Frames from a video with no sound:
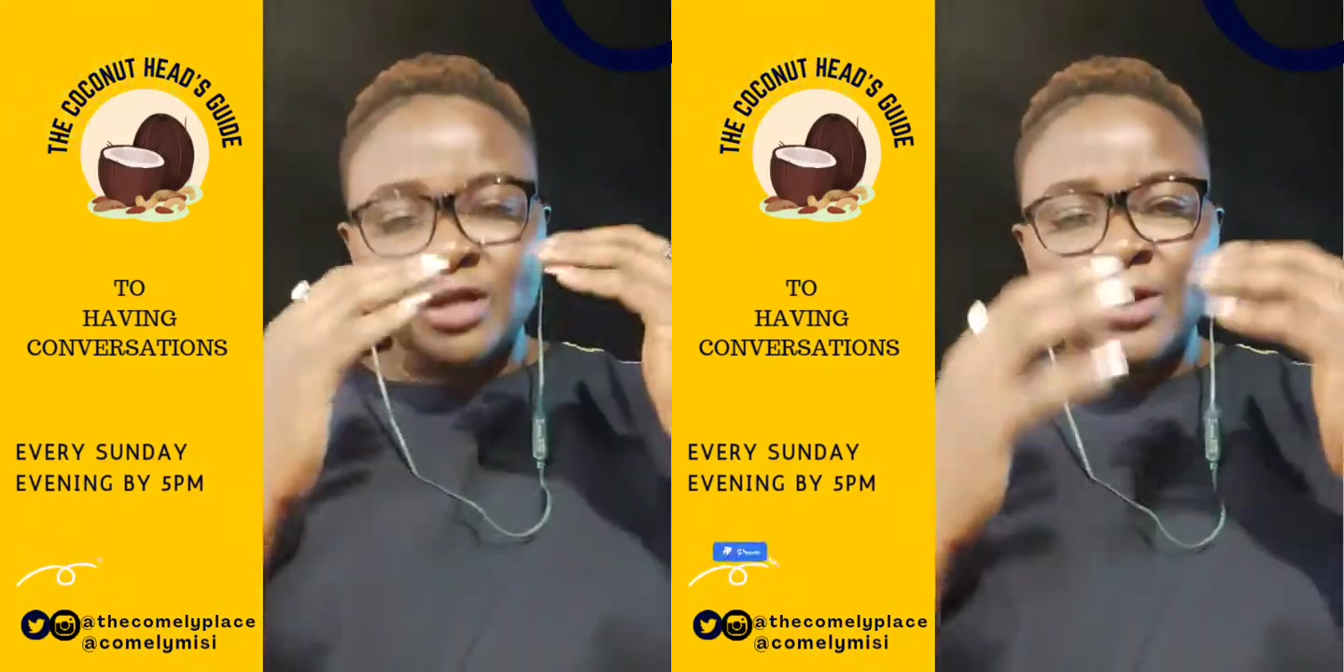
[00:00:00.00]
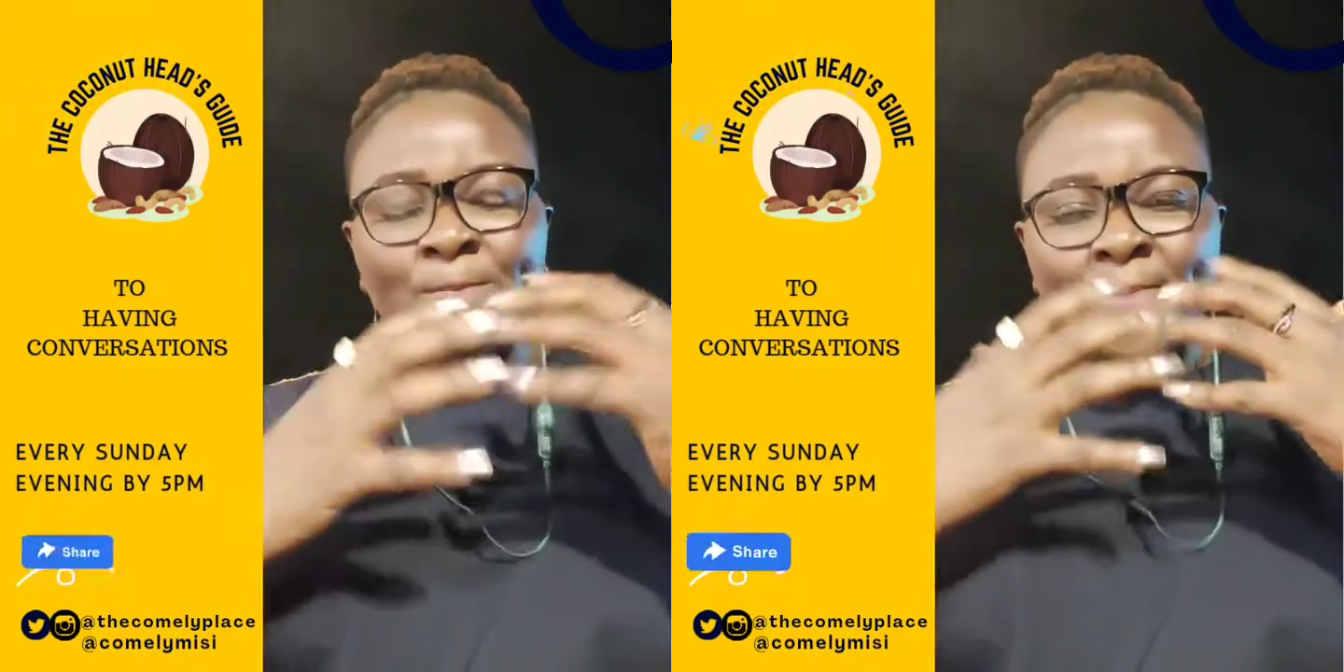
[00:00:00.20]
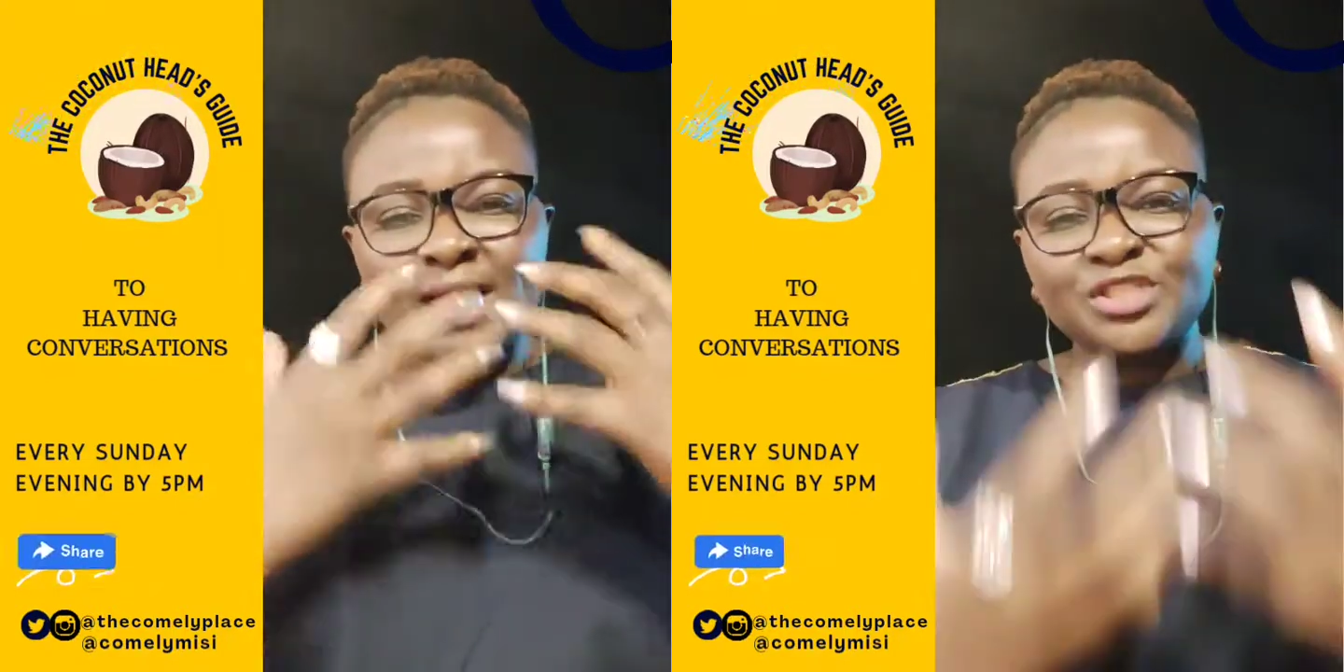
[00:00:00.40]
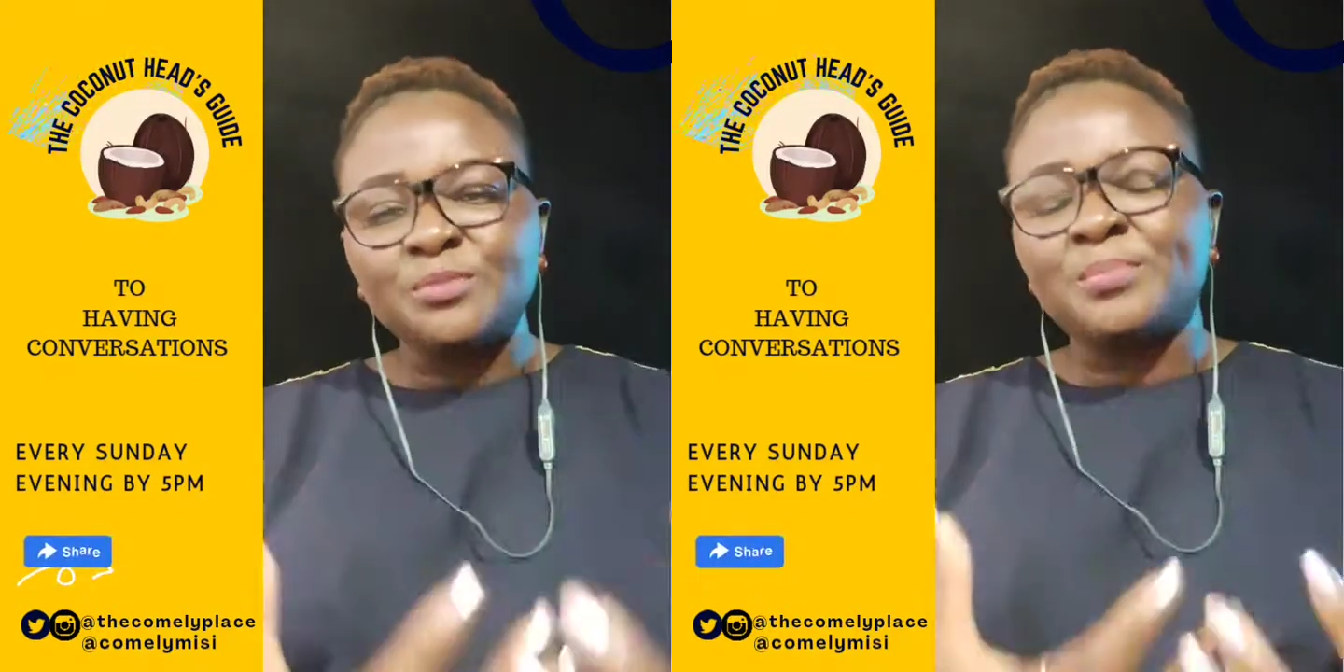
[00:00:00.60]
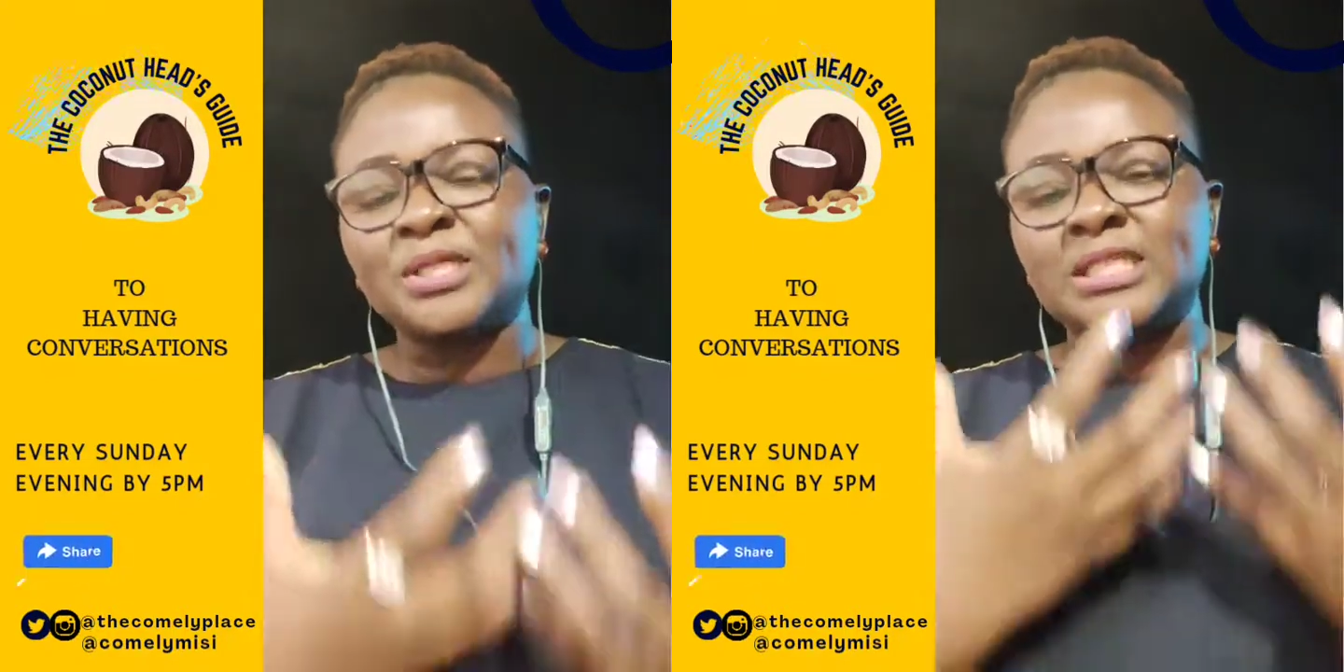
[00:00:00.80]
Measure
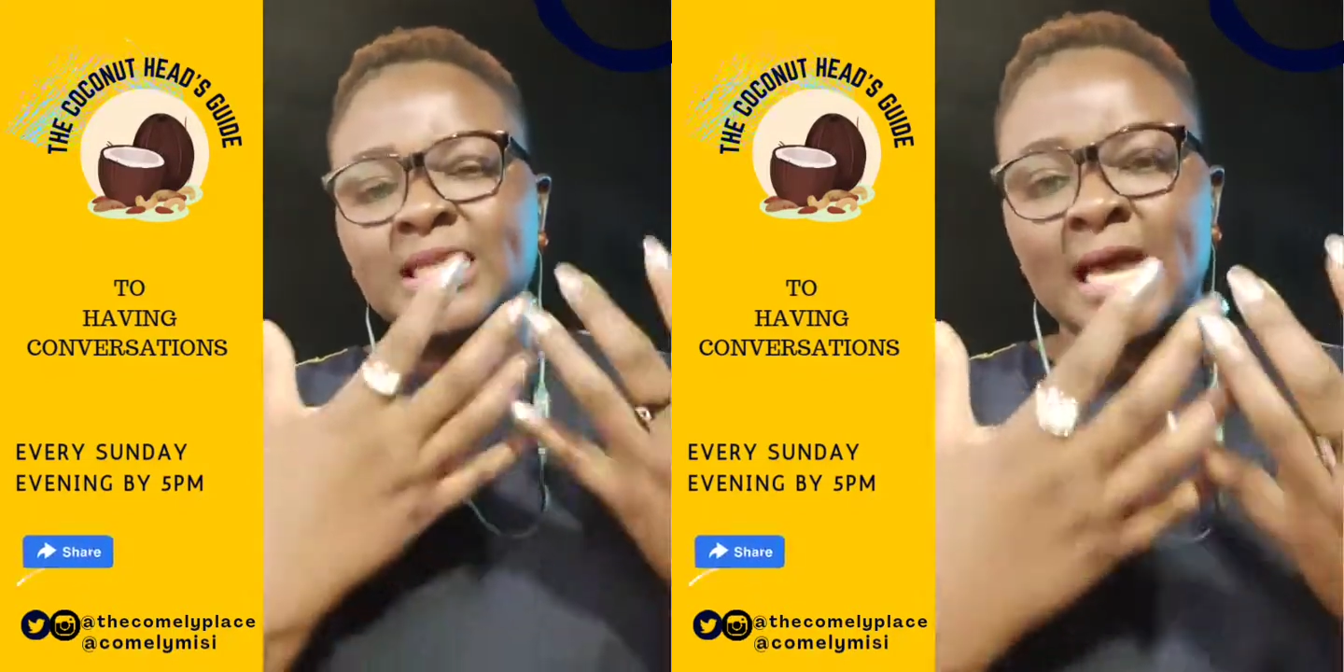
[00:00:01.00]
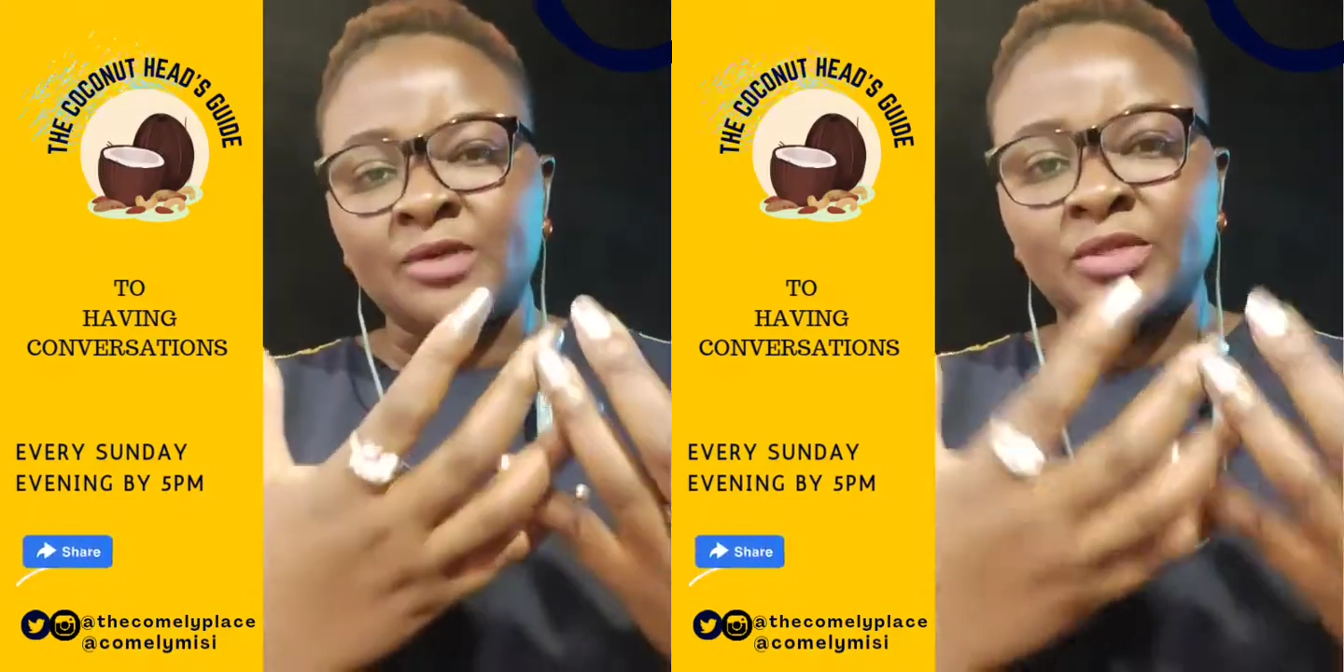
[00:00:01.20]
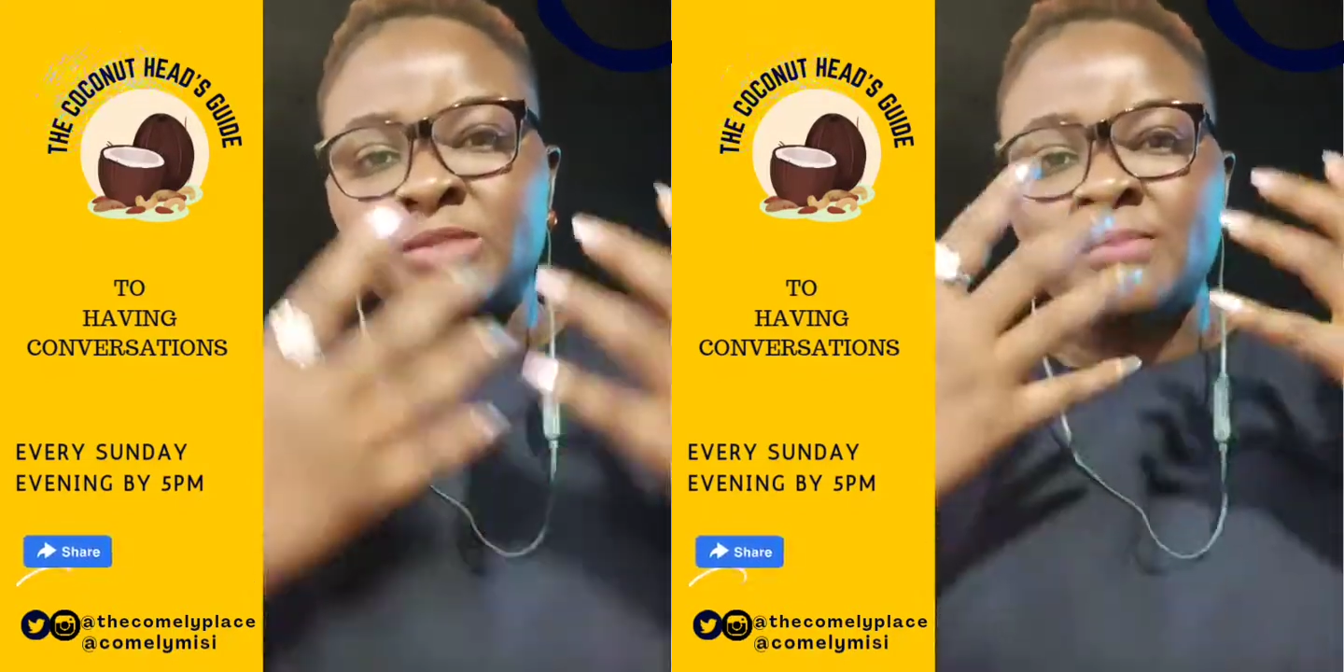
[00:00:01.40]
body language,